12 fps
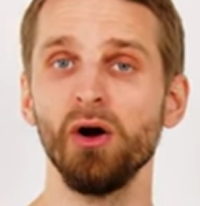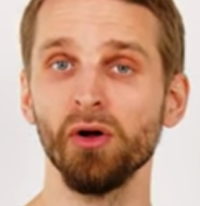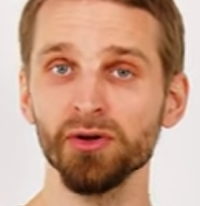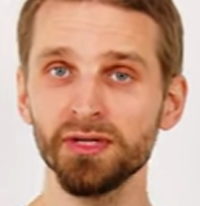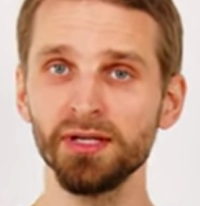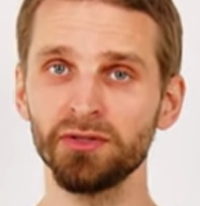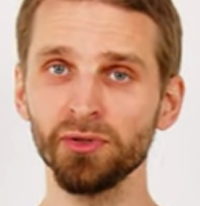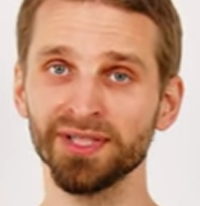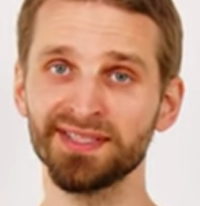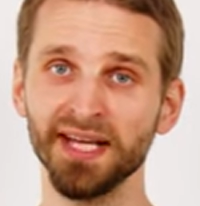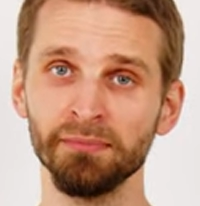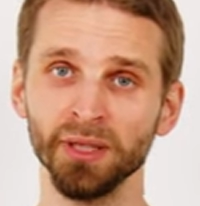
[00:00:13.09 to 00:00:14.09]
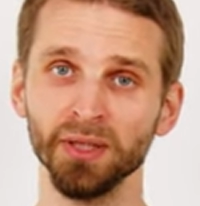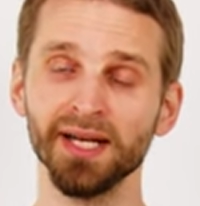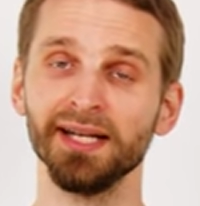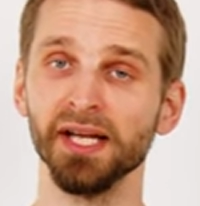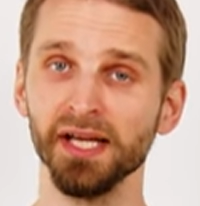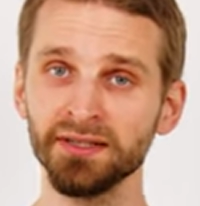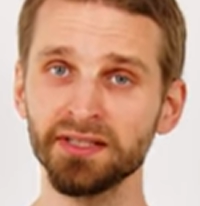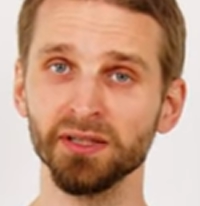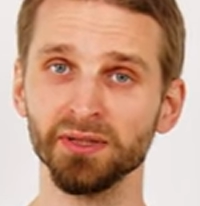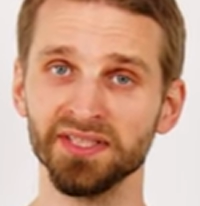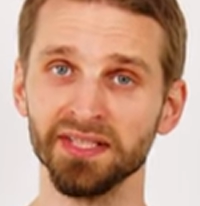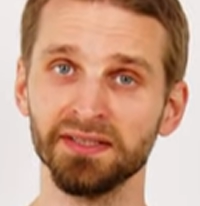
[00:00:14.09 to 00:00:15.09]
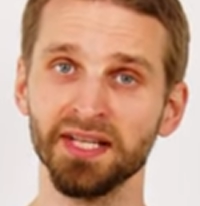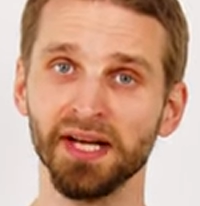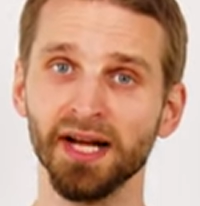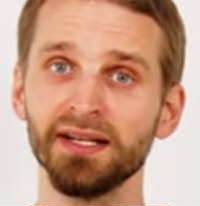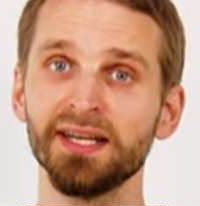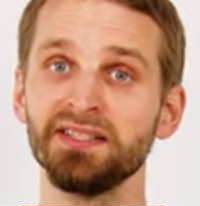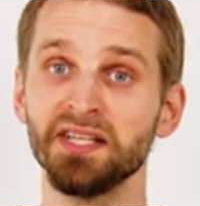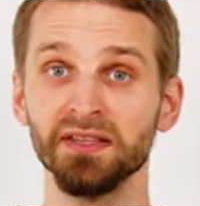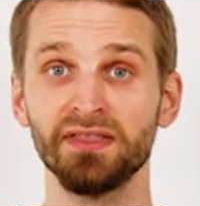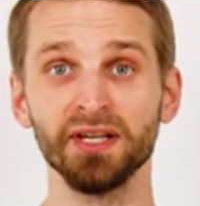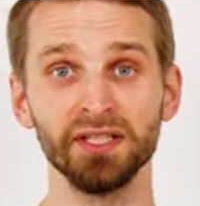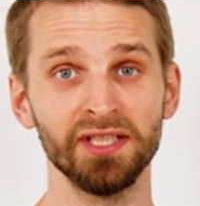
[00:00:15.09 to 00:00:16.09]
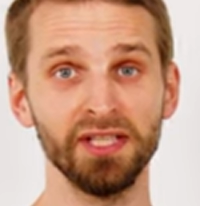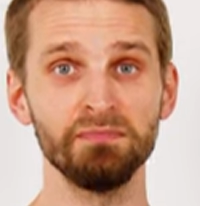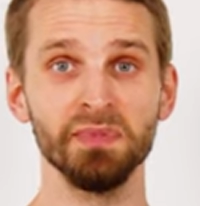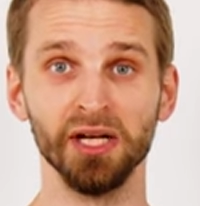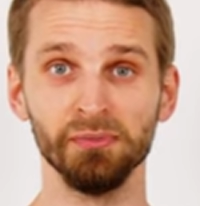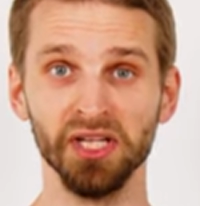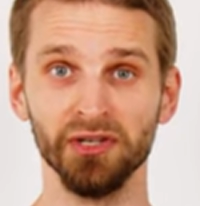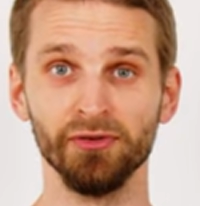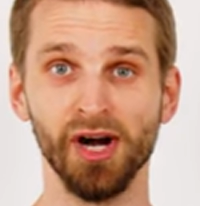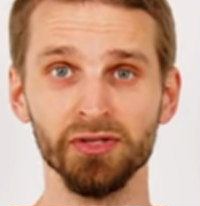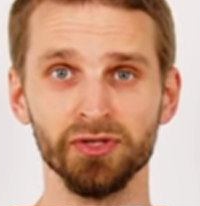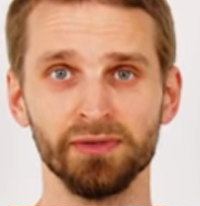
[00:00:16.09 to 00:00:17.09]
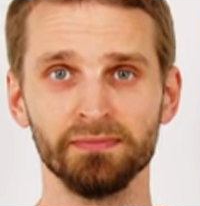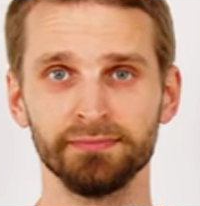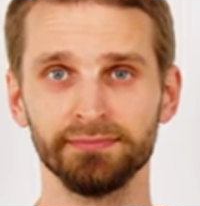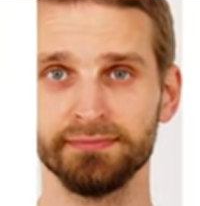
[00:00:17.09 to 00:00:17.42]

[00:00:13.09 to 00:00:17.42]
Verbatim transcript: All you need to assemble and install this antenna is a 13mm wrench.